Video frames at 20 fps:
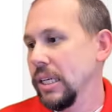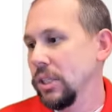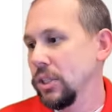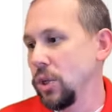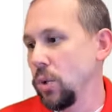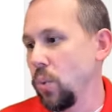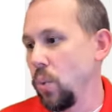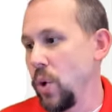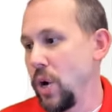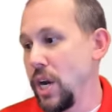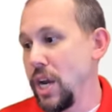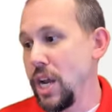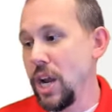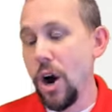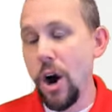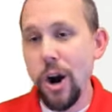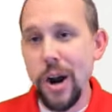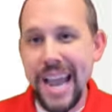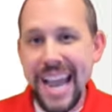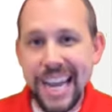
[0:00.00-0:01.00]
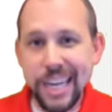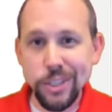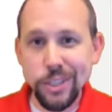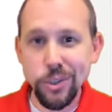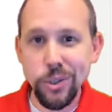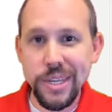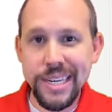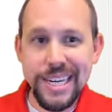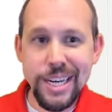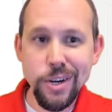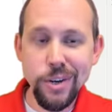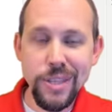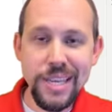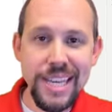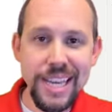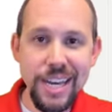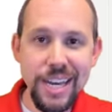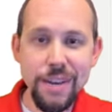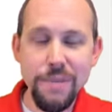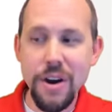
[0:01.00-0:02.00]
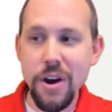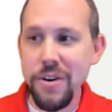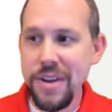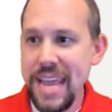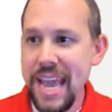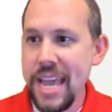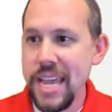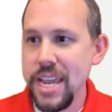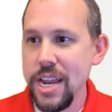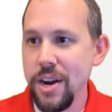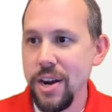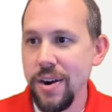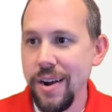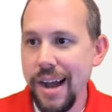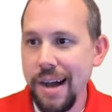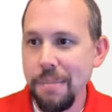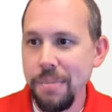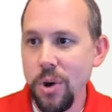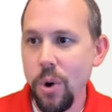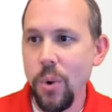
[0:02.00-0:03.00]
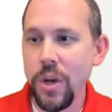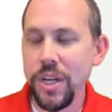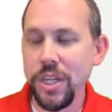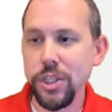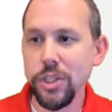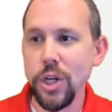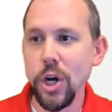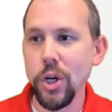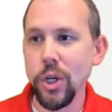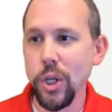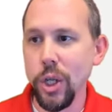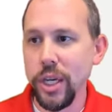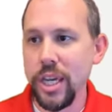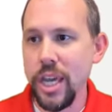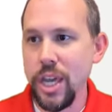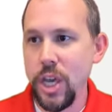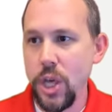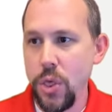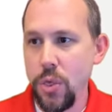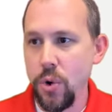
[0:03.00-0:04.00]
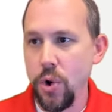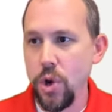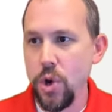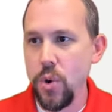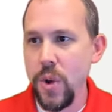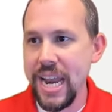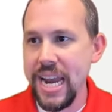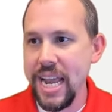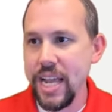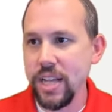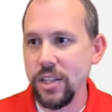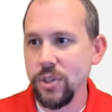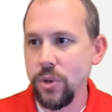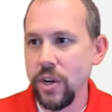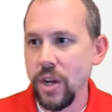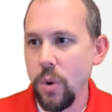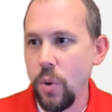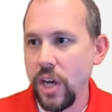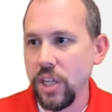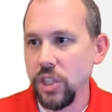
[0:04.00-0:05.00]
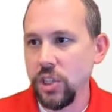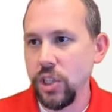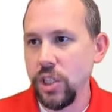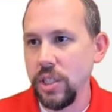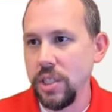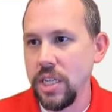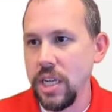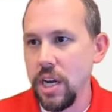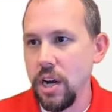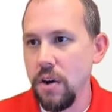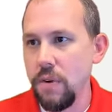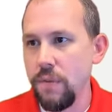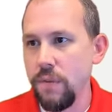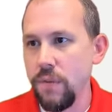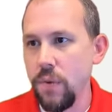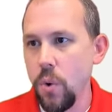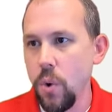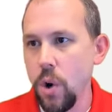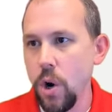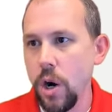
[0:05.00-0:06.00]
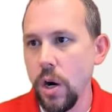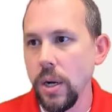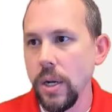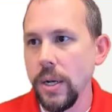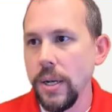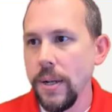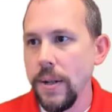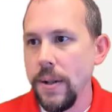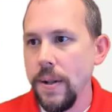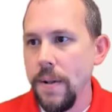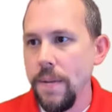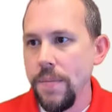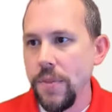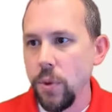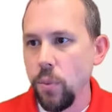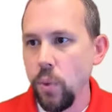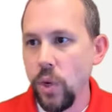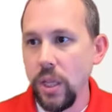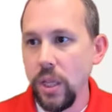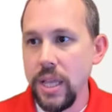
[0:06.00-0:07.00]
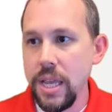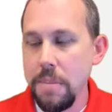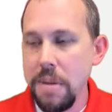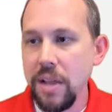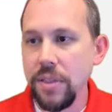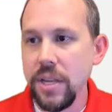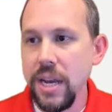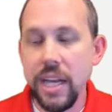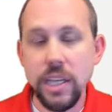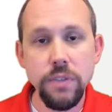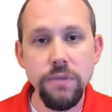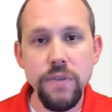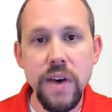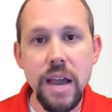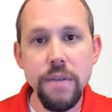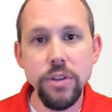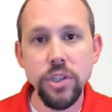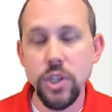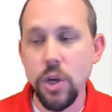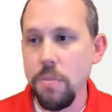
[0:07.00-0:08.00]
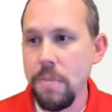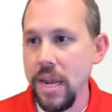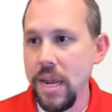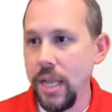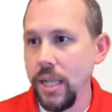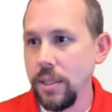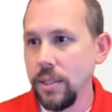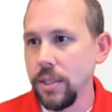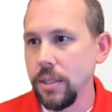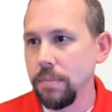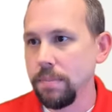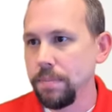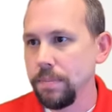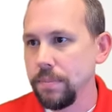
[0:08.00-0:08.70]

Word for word: So we are actually near the end of our day here. I'm going to start looking through and answering questions here for really about the next five or so minutes,